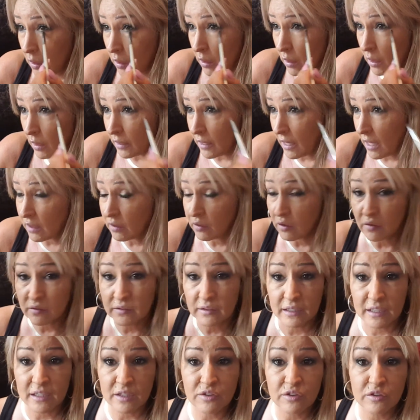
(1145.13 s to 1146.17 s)
It kind of looks
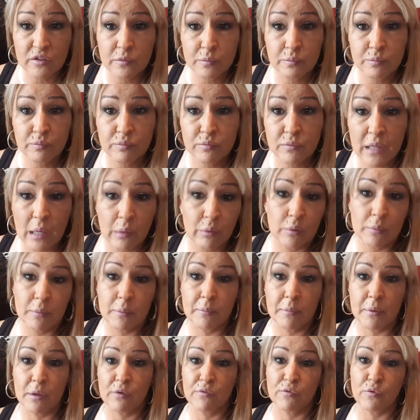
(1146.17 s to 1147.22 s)
like that would have been
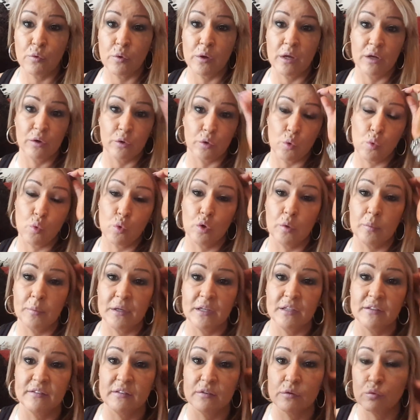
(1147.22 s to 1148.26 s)
better for an inner corner
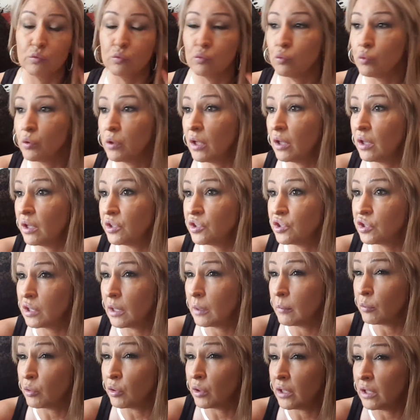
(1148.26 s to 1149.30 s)
because it's really
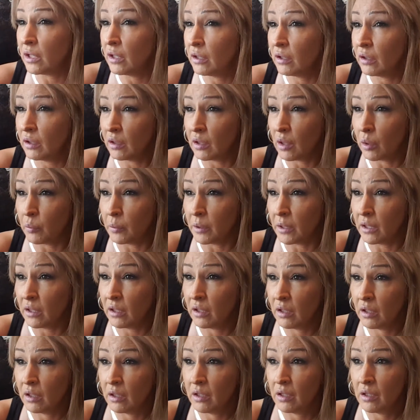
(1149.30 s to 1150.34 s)
shimmery, glowy.
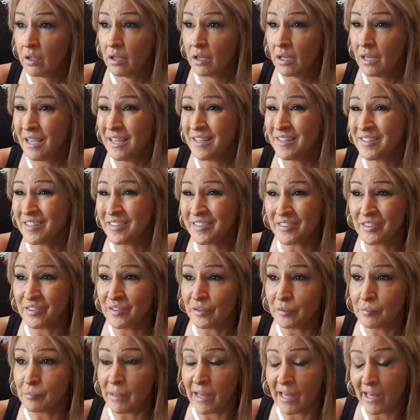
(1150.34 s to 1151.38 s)
It doesn't
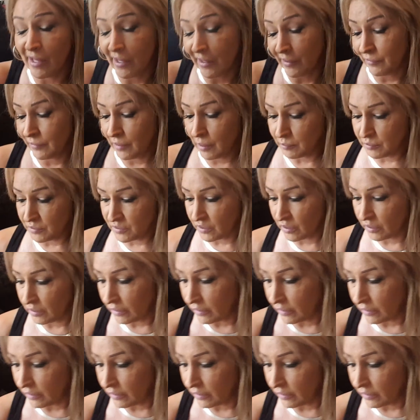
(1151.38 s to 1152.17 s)
look bad. I'm just going to